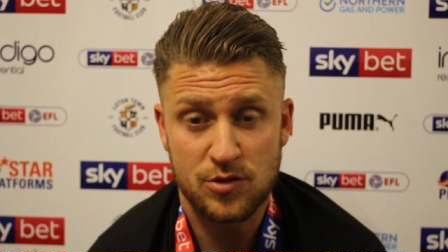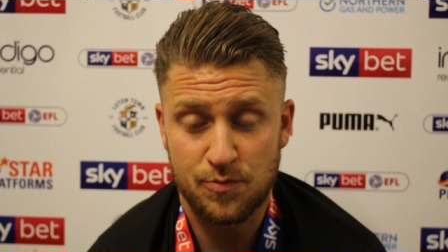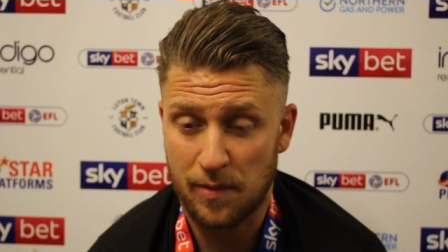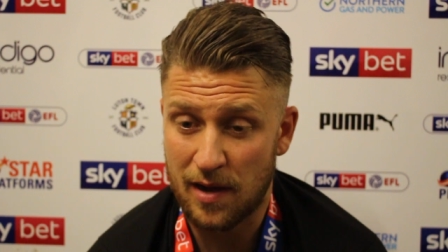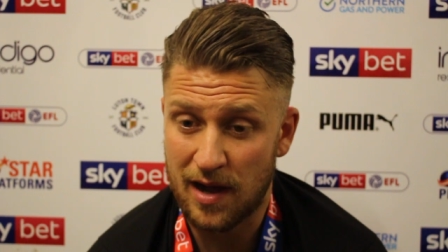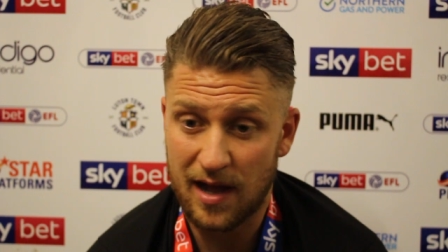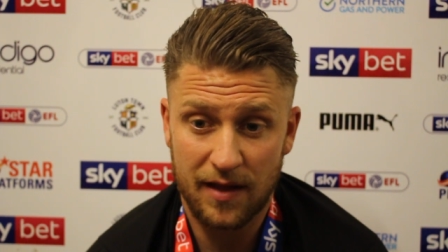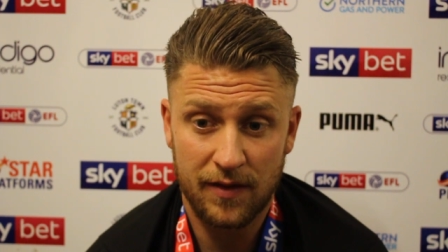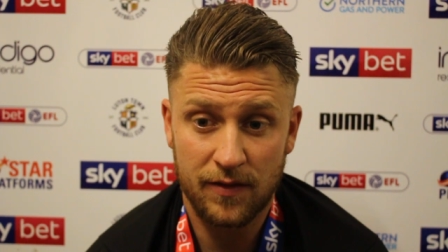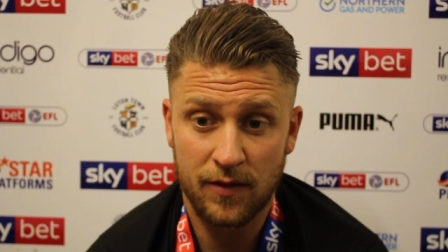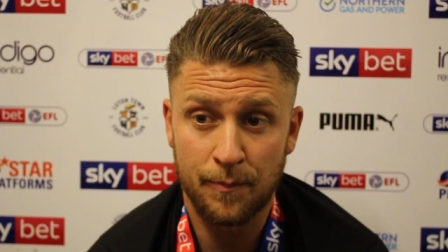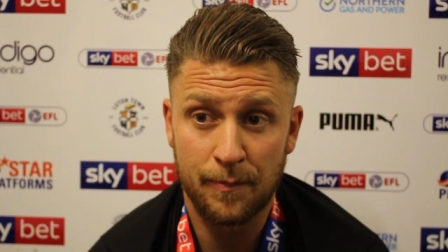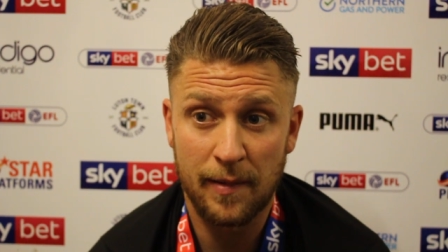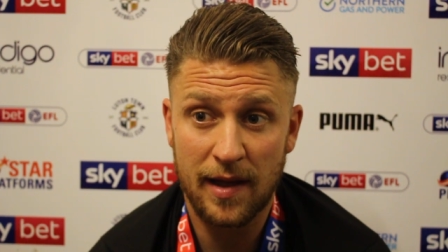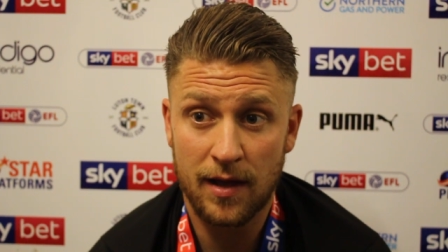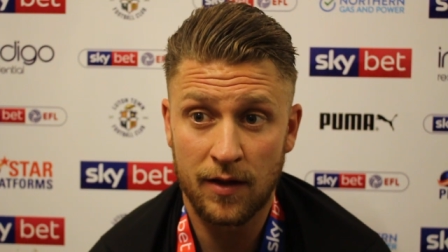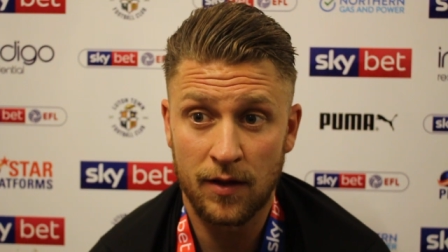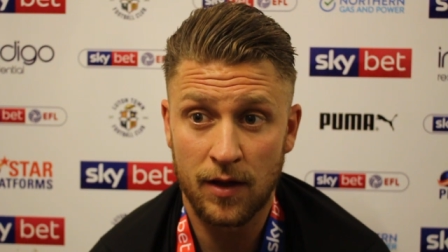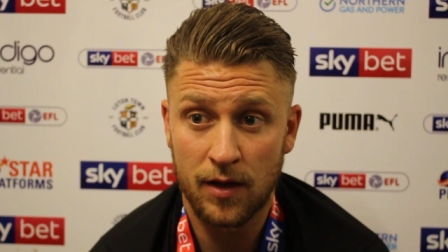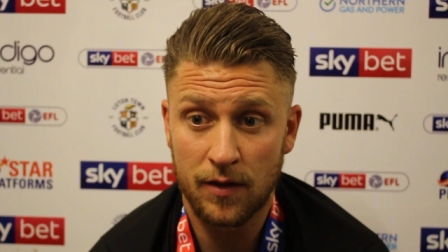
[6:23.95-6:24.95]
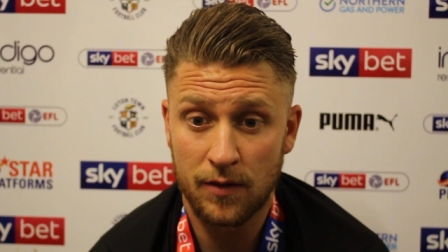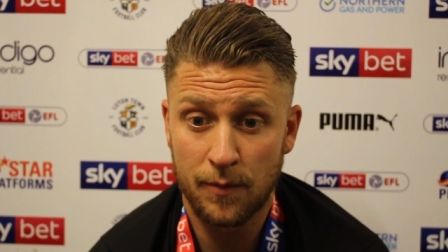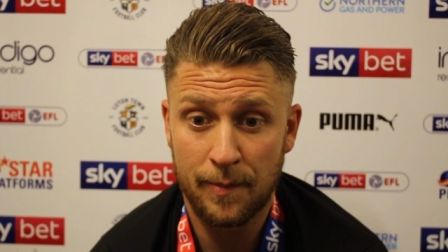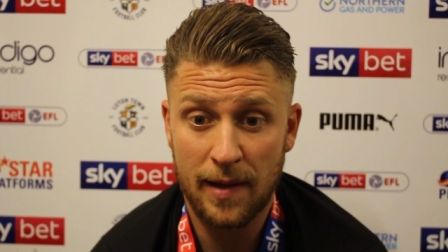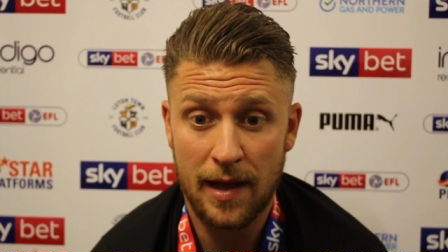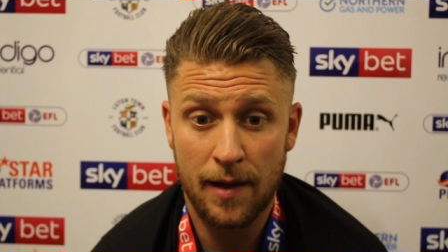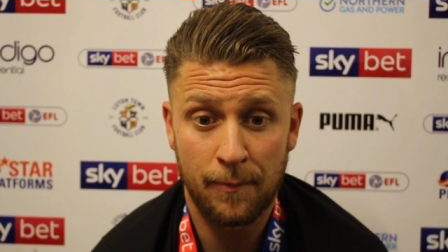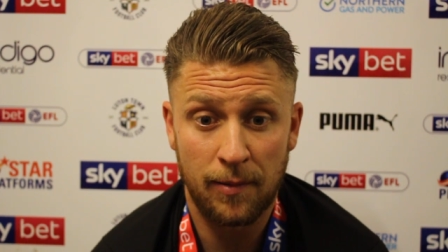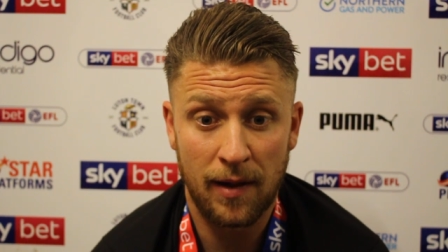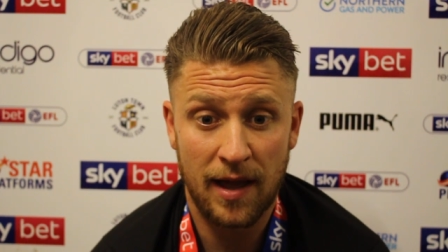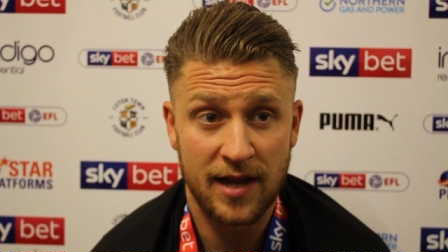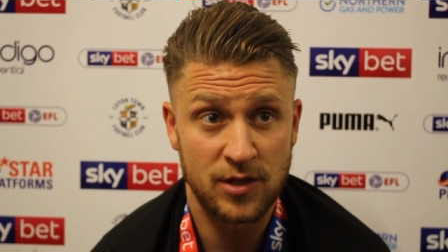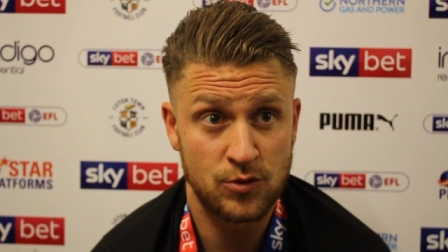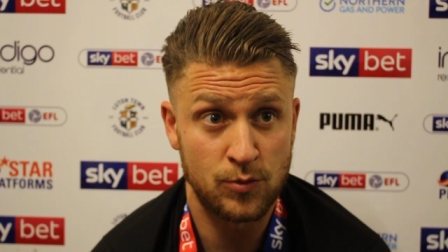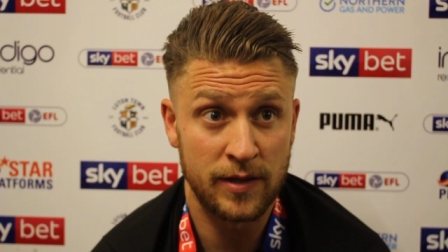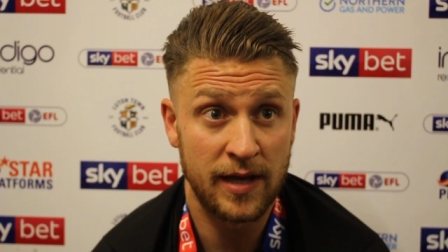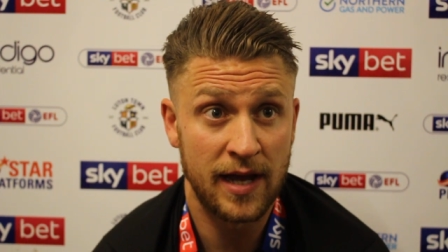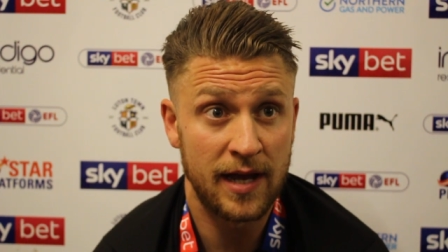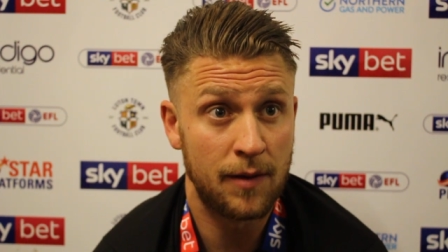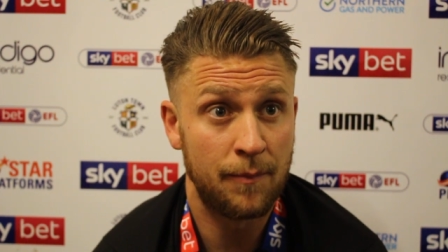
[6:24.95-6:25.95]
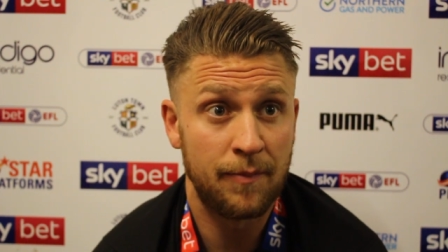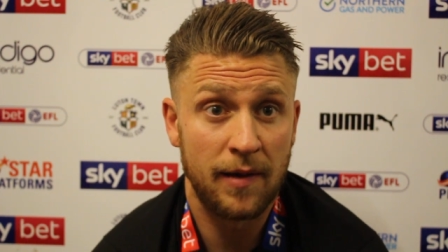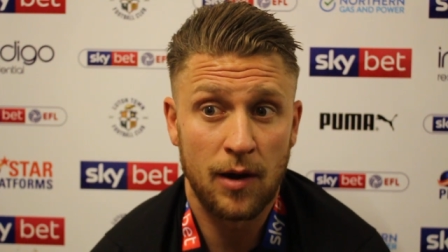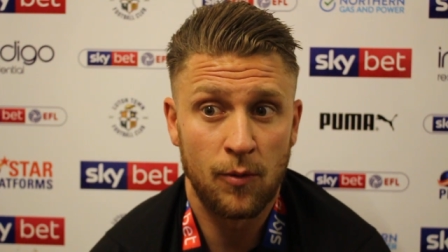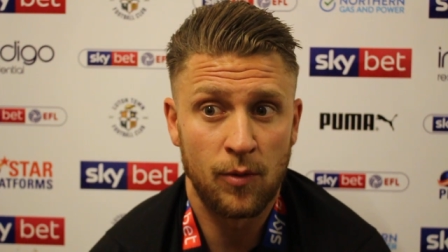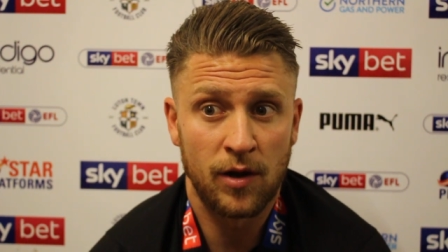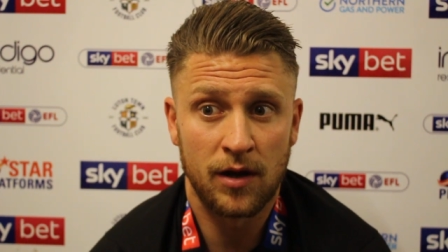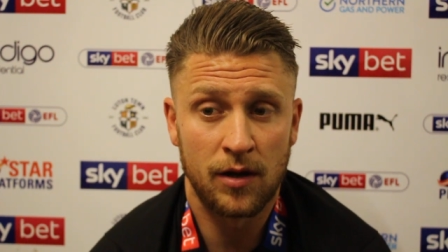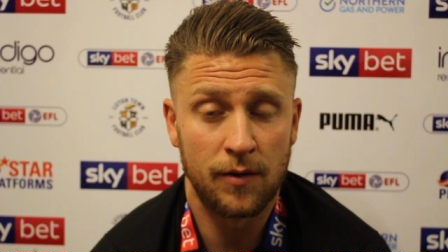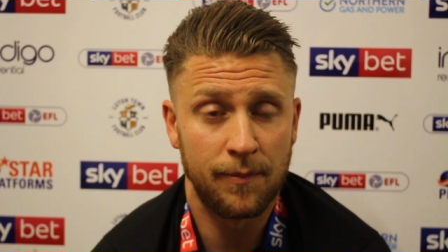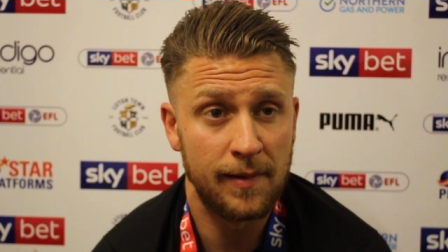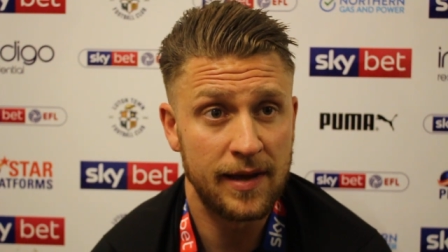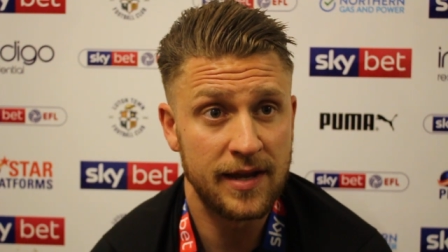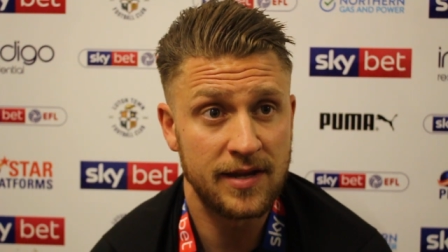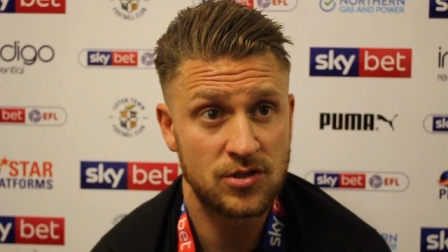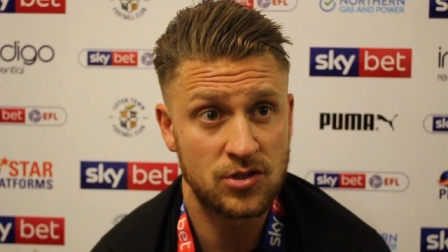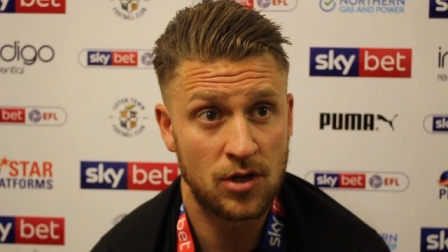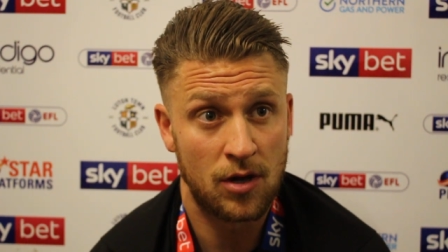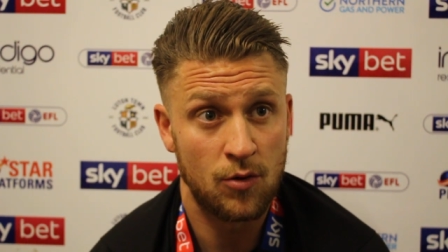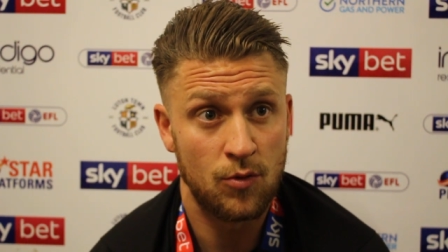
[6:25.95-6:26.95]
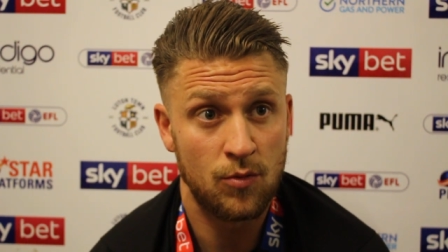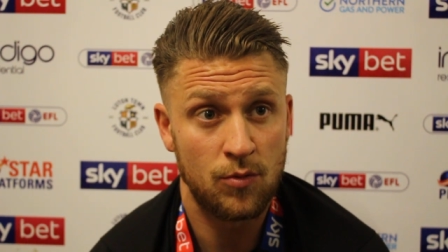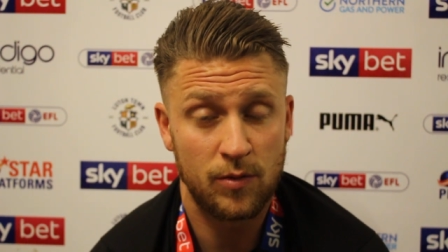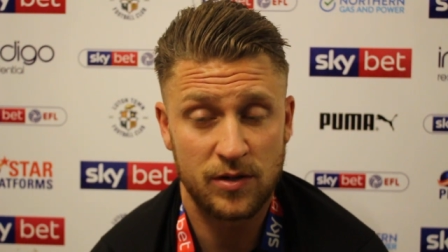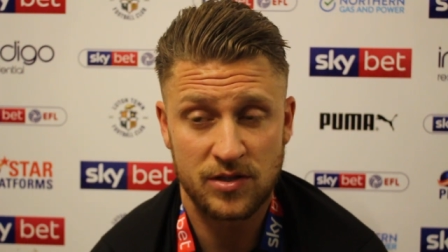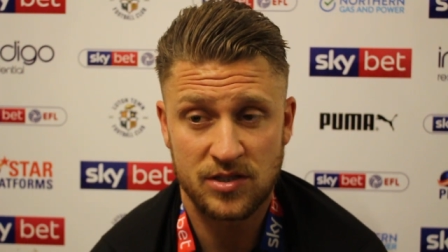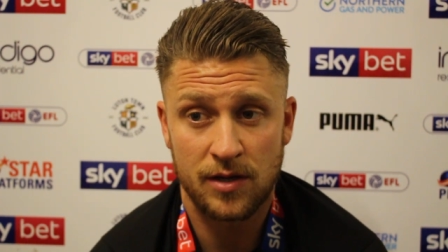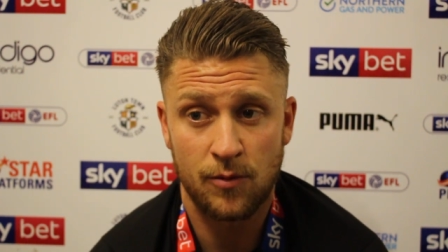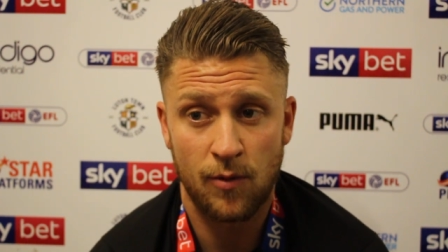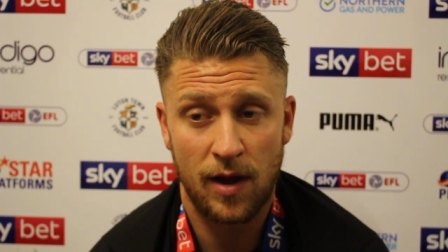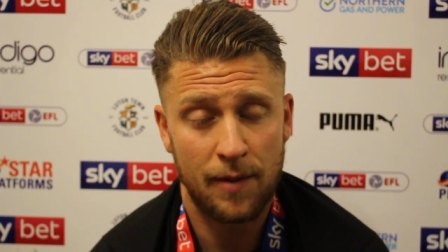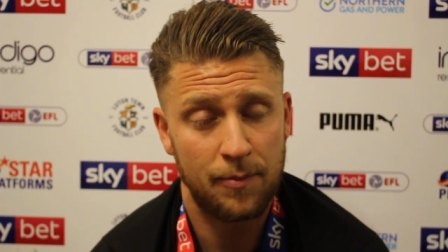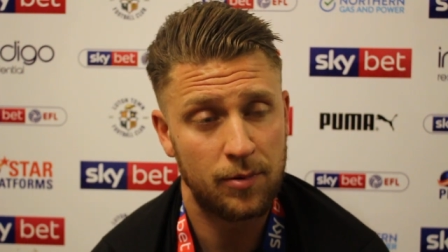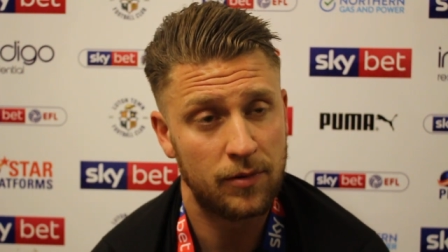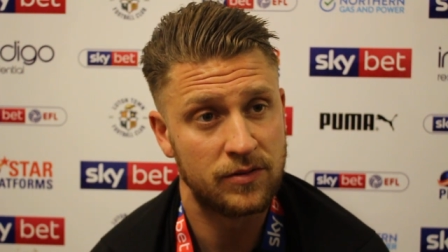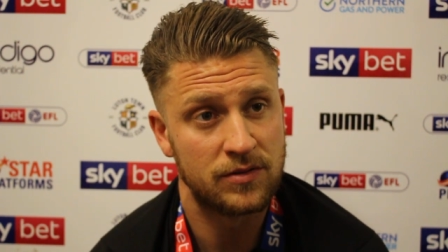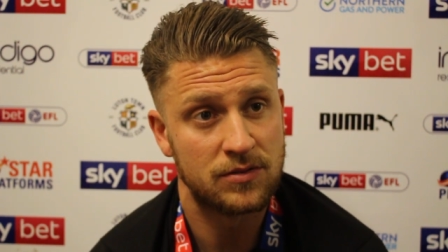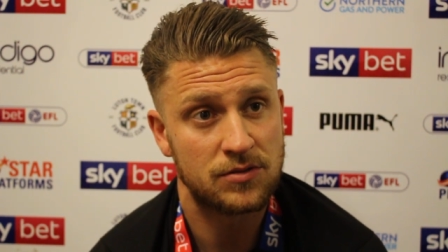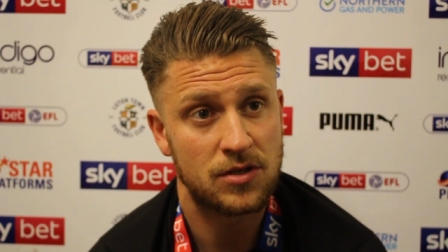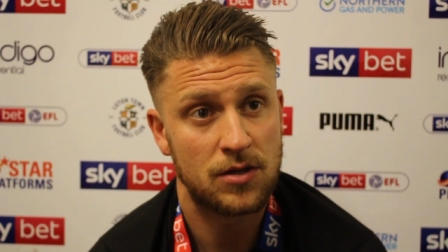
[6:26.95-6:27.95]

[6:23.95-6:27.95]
but the better uh, the better players we get, the better we're going to be. So we'll see what happens.